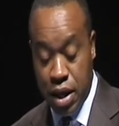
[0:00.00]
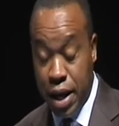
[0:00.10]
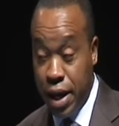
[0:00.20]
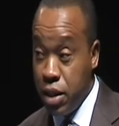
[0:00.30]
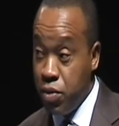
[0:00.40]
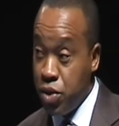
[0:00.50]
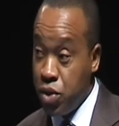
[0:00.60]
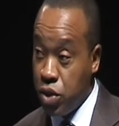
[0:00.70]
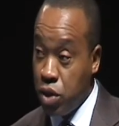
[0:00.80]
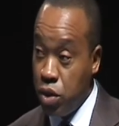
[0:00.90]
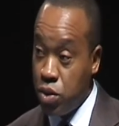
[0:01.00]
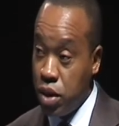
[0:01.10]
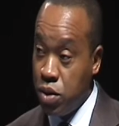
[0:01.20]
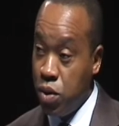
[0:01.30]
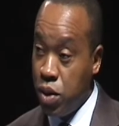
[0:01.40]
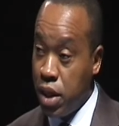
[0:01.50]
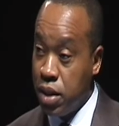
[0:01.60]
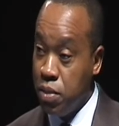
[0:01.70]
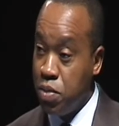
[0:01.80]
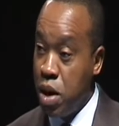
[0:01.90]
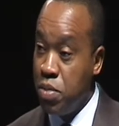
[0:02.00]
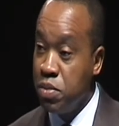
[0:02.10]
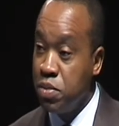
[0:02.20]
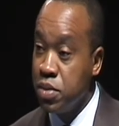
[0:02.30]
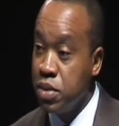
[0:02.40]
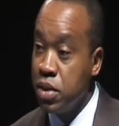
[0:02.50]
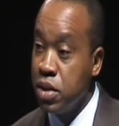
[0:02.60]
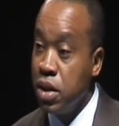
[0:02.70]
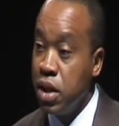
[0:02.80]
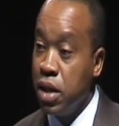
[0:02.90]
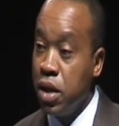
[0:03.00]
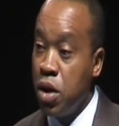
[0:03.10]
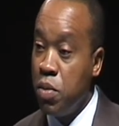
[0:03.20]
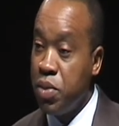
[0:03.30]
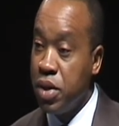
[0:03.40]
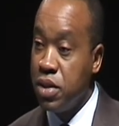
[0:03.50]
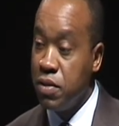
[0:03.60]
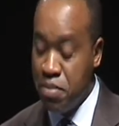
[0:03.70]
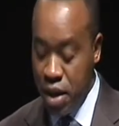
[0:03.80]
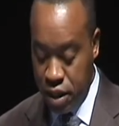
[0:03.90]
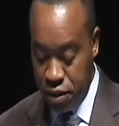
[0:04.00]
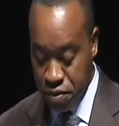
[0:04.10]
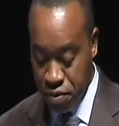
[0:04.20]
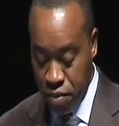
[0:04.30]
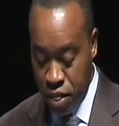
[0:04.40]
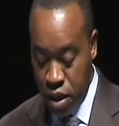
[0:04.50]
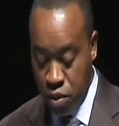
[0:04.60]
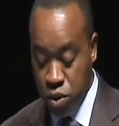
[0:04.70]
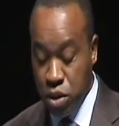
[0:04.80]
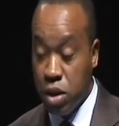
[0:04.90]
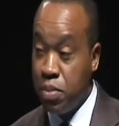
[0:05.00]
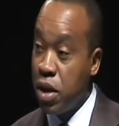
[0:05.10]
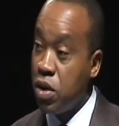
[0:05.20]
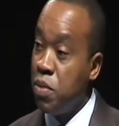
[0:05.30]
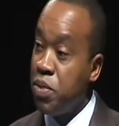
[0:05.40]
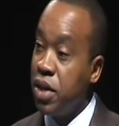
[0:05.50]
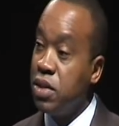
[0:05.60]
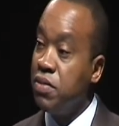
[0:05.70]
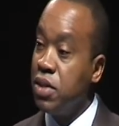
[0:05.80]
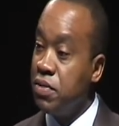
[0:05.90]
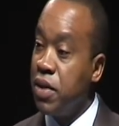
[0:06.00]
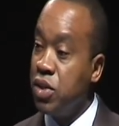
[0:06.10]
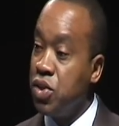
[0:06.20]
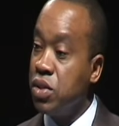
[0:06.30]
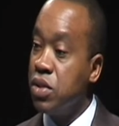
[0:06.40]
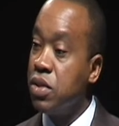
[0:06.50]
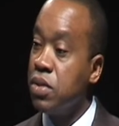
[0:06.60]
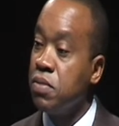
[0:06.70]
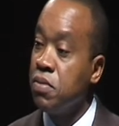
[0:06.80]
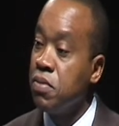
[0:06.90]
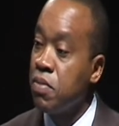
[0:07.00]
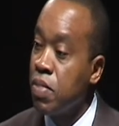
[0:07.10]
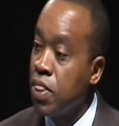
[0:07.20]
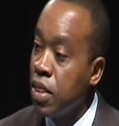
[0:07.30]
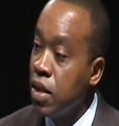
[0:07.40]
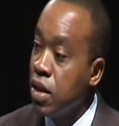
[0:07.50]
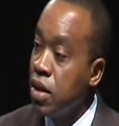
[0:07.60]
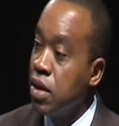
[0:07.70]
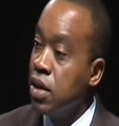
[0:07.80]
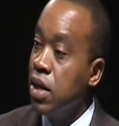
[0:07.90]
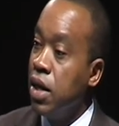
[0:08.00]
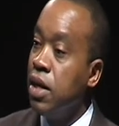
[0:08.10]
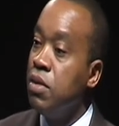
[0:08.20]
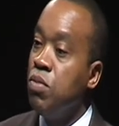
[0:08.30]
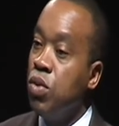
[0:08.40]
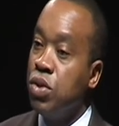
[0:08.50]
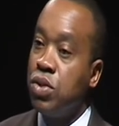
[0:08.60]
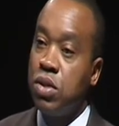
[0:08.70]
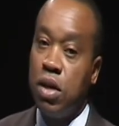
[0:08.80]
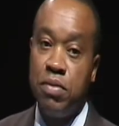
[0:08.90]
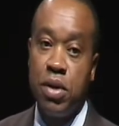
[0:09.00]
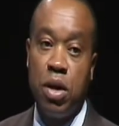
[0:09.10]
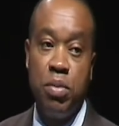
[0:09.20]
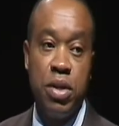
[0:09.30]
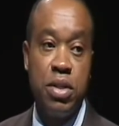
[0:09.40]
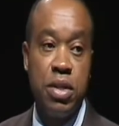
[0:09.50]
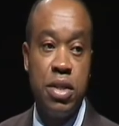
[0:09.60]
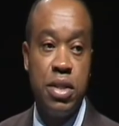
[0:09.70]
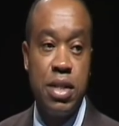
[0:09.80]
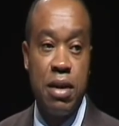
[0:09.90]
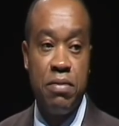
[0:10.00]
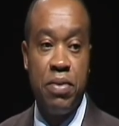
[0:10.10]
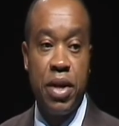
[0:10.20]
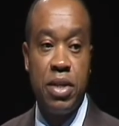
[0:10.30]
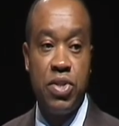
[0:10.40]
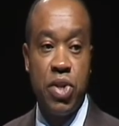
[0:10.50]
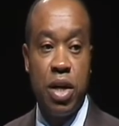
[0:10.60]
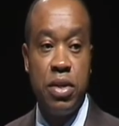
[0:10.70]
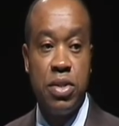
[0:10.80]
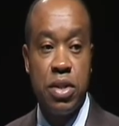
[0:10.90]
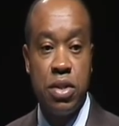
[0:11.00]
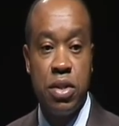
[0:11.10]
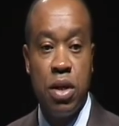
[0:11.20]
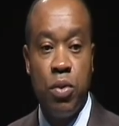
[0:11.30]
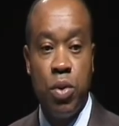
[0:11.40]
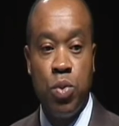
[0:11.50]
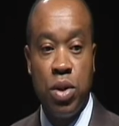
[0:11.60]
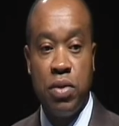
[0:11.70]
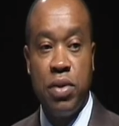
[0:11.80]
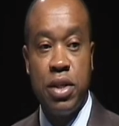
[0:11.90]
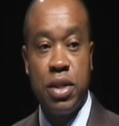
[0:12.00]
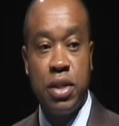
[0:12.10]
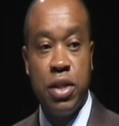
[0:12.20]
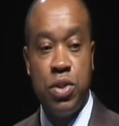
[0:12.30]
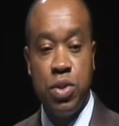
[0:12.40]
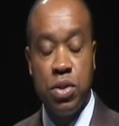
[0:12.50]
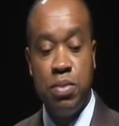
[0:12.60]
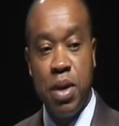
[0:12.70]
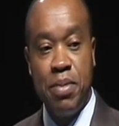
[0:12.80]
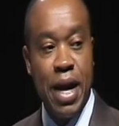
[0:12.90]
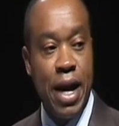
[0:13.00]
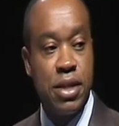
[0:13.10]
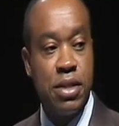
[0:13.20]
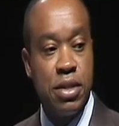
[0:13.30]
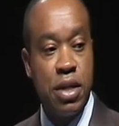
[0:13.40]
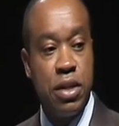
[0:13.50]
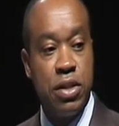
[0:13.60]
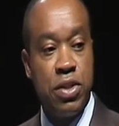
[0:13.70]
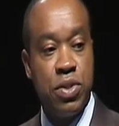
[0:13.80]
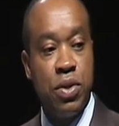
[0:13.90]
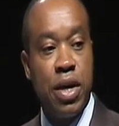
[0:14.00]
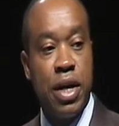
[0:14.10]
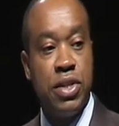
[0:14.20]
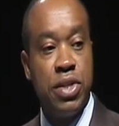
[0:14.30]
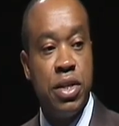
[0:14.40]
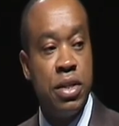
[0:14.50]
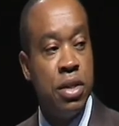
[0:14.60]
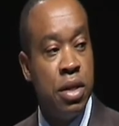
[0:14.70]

And the research also has to look at the problem in a comprehensive manner. We talked about comprehensive interventions. In most of the communities that face challenges with water-related issues, maybe access, sanitation, or hygiene,